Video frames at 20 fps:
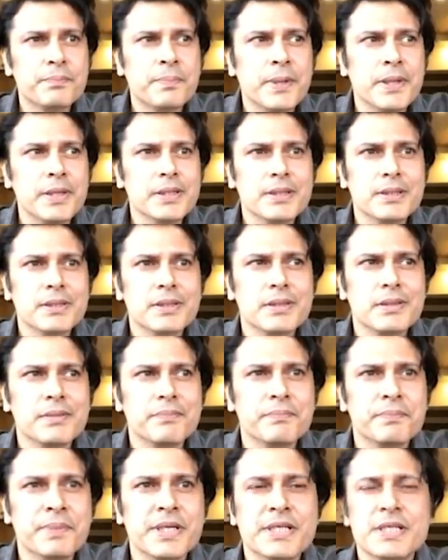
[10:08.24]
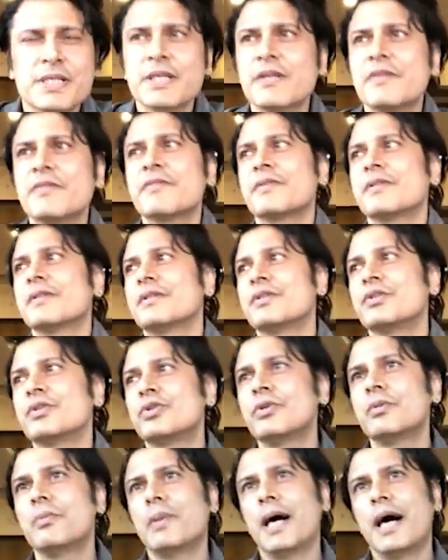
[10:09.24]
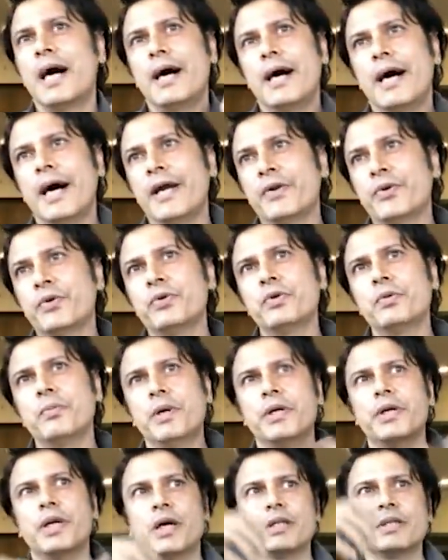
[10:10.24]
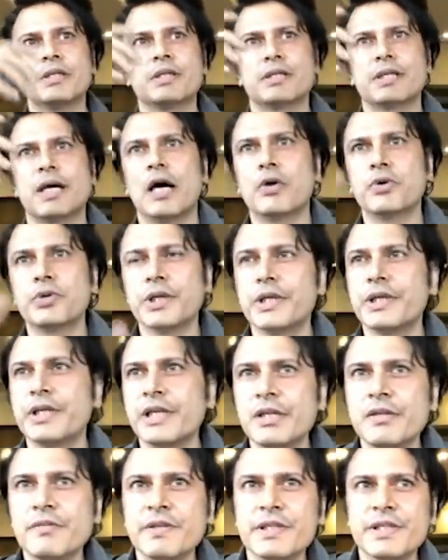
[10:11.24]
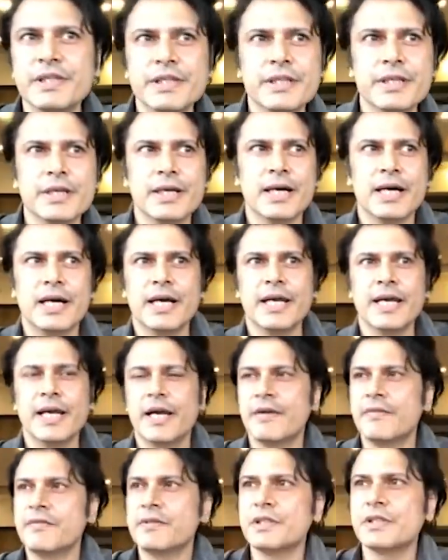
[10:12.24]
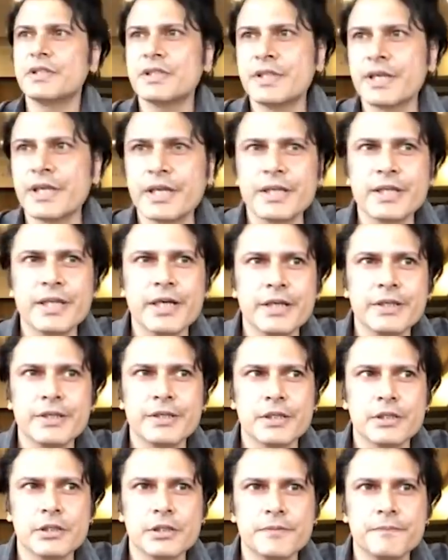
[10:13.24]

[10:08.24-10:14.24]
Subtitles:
But basic, you know, I don't know about others, how they deal with it. I have this thing that,